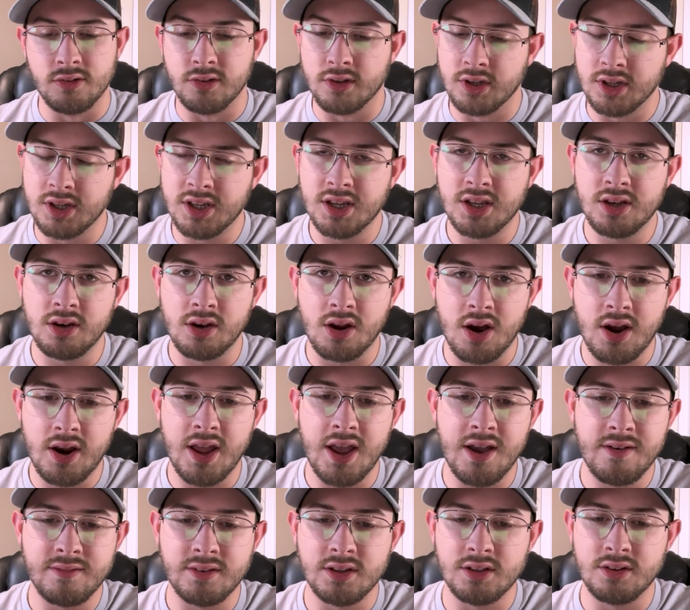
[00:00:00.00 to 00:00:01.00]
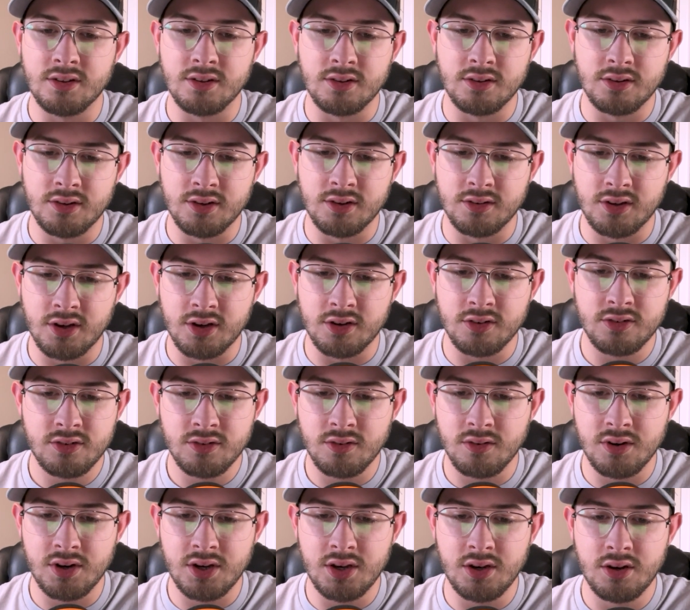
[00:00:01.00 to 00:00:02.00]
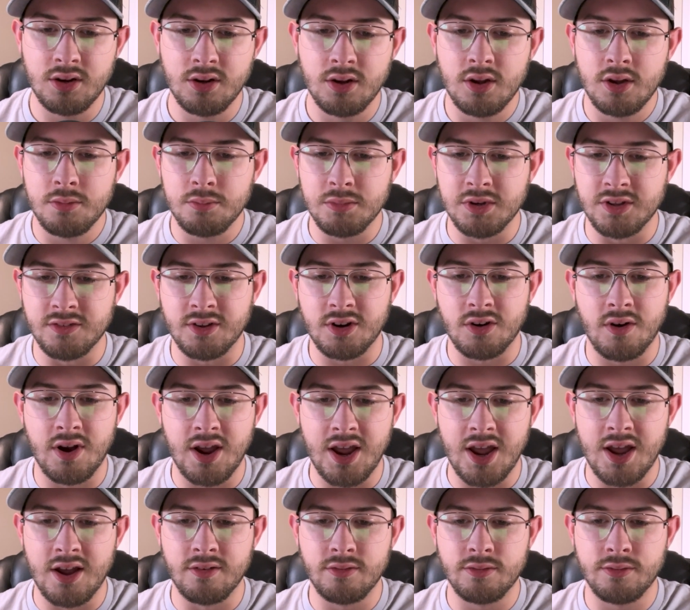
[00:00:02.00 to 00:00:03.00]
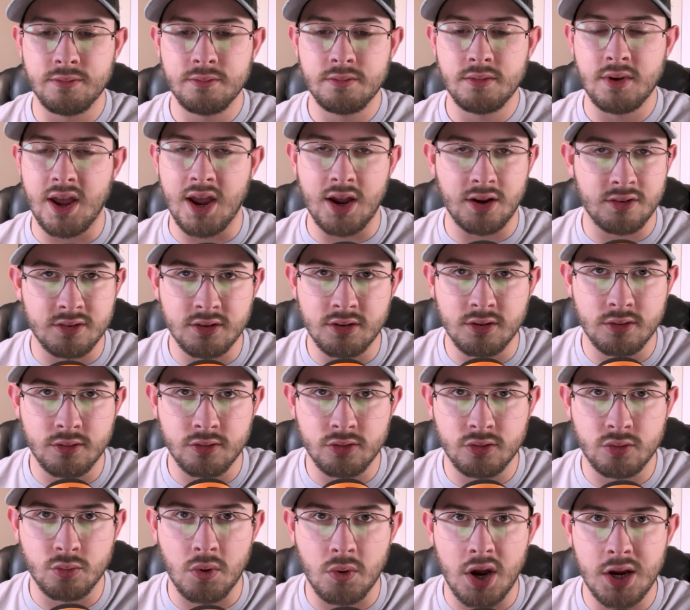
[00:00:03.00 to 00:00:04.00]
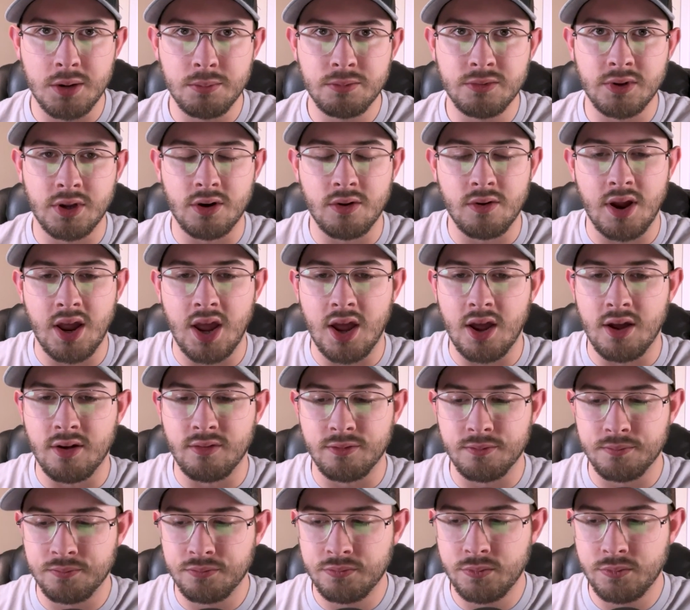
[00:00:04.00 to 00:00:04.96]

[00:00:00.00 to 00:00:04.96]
And again, not having the touch screen means I don't have accidental swipes. I don't have,